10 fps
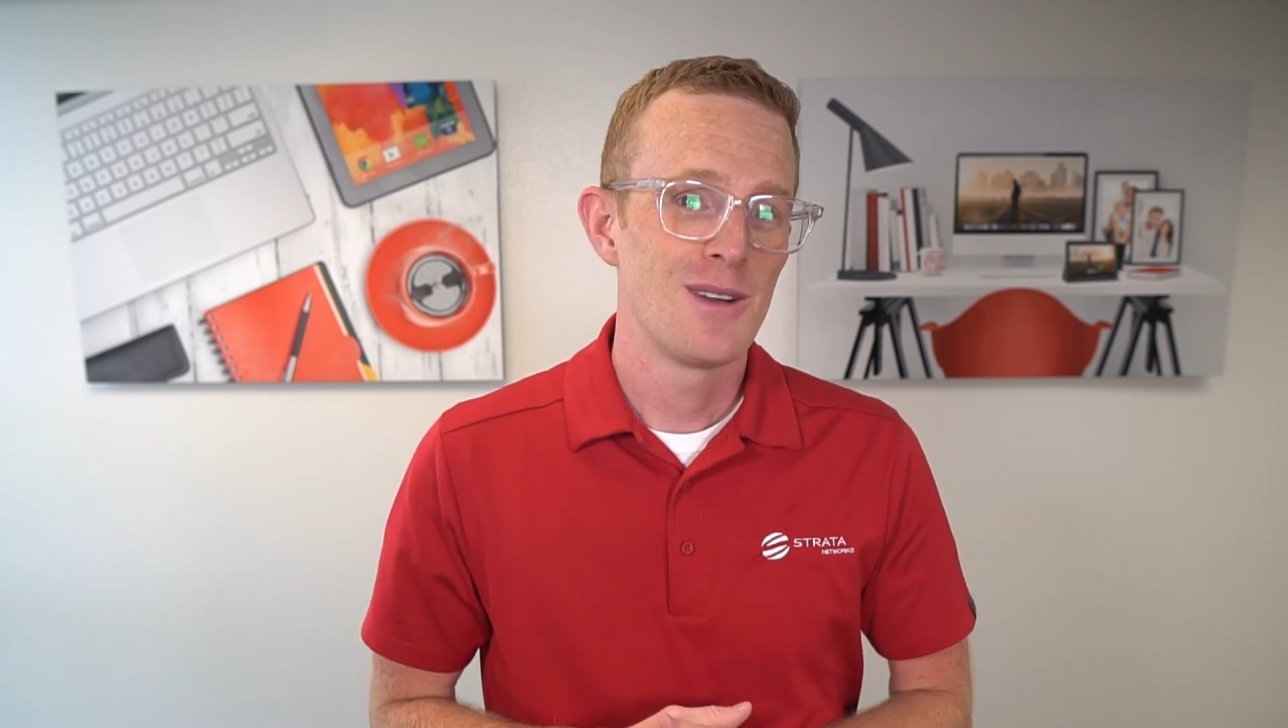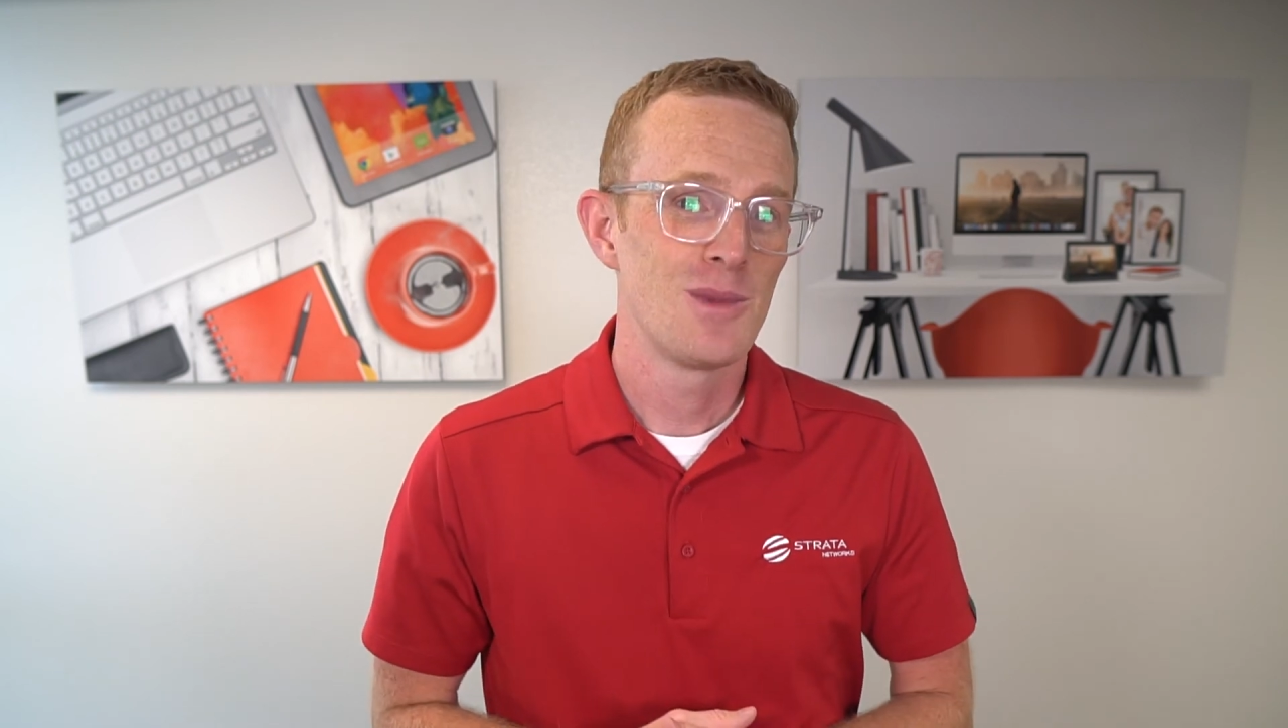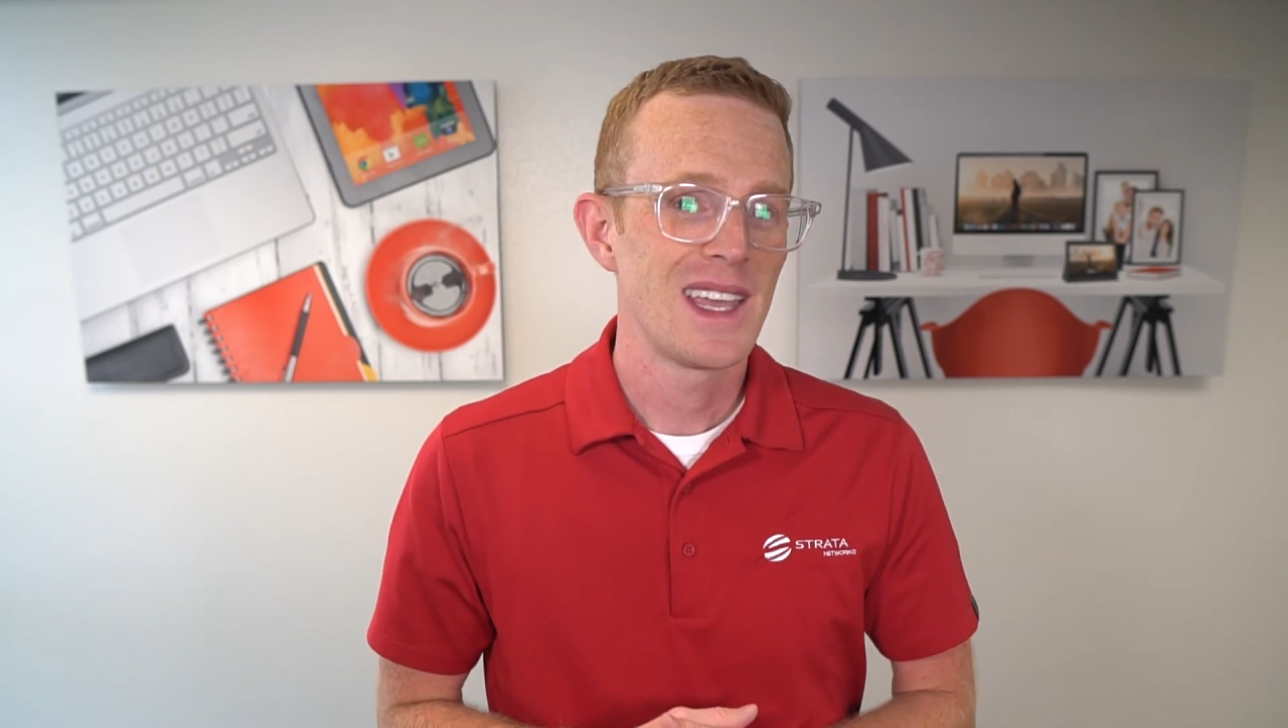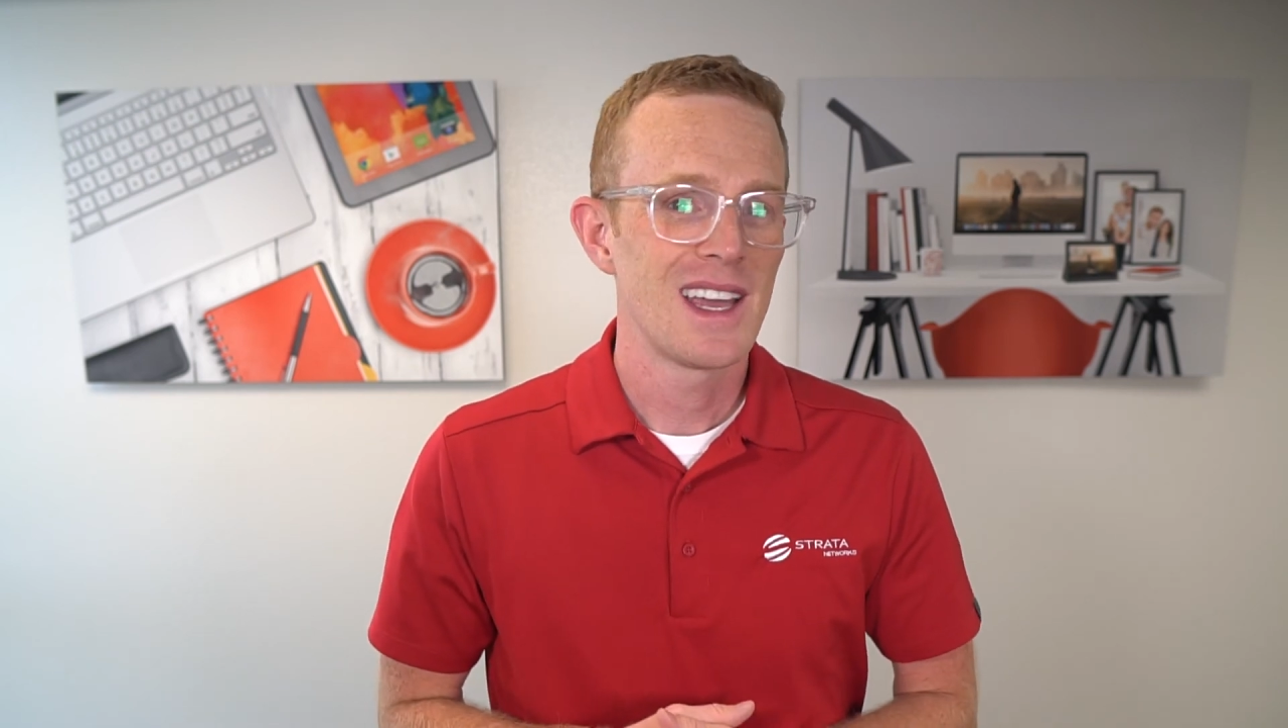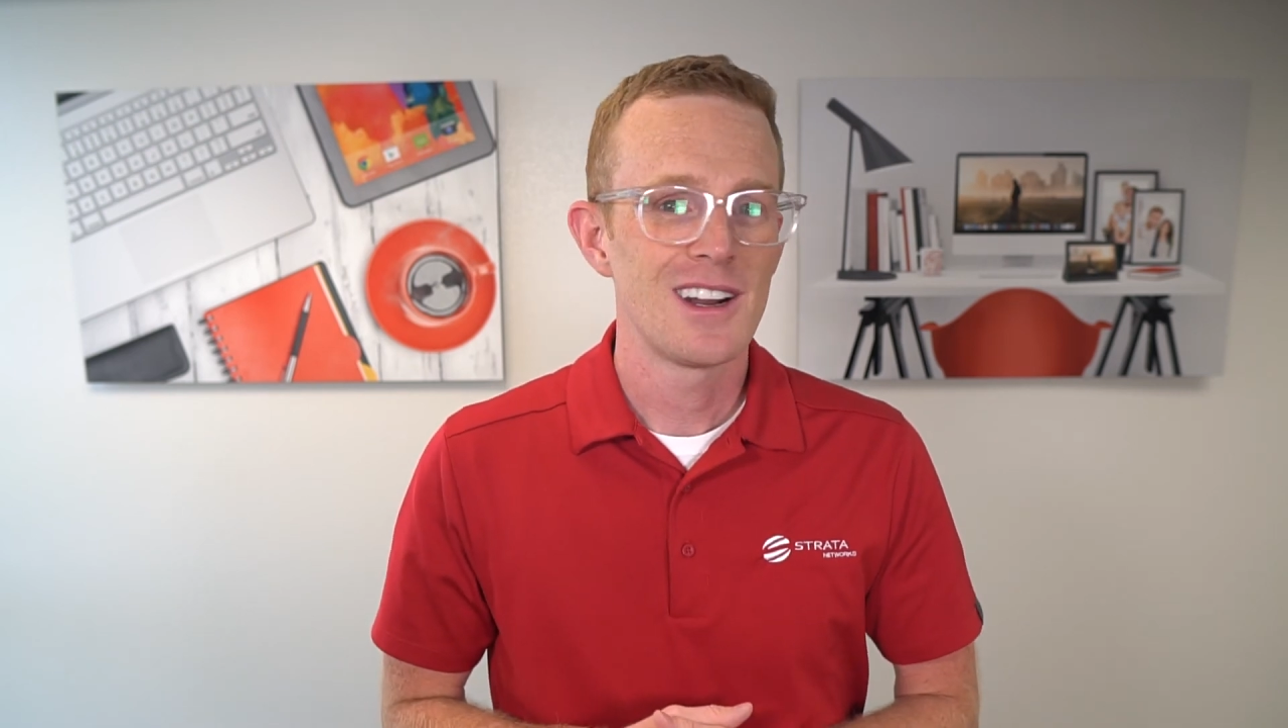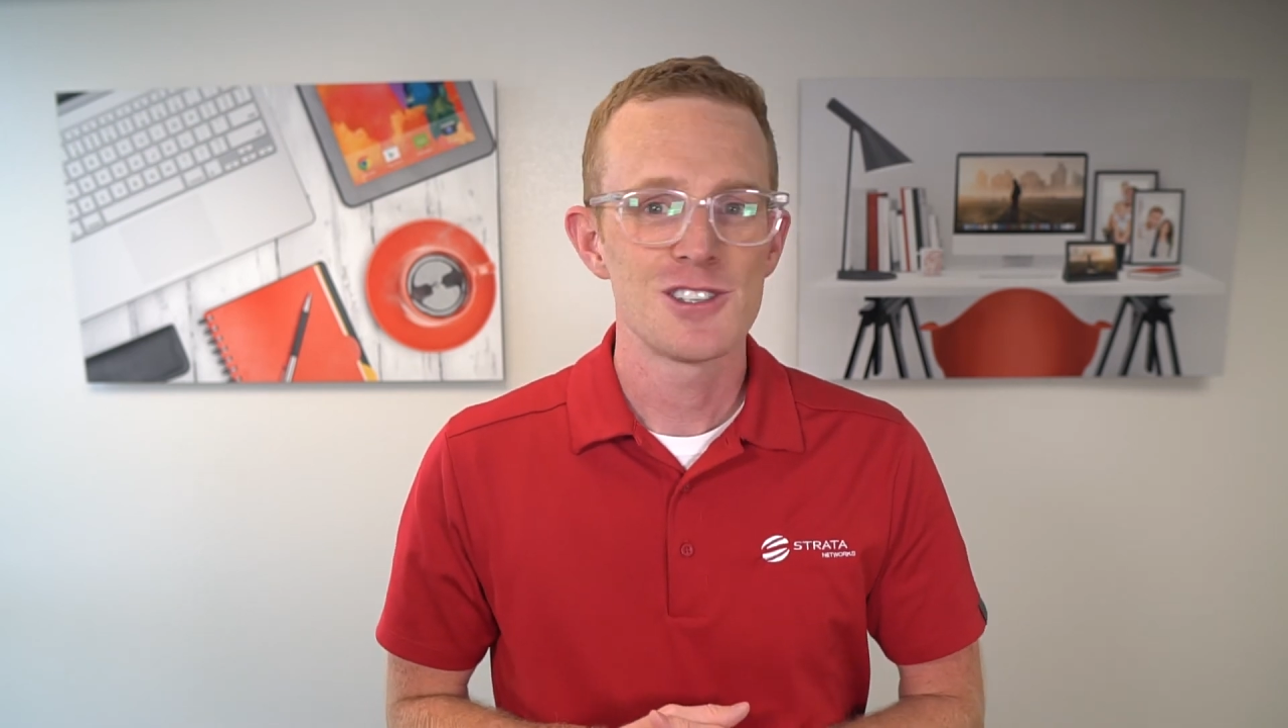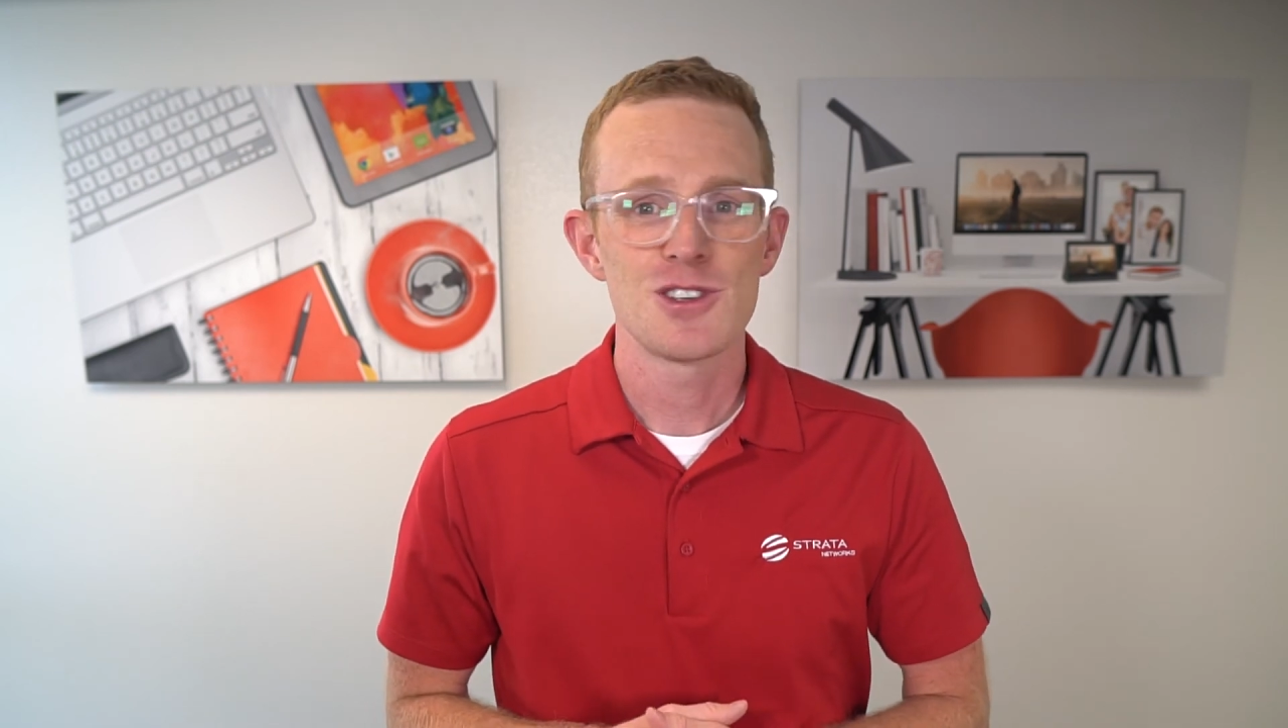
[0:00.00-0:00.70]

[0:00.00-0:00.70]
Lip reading: and we cannot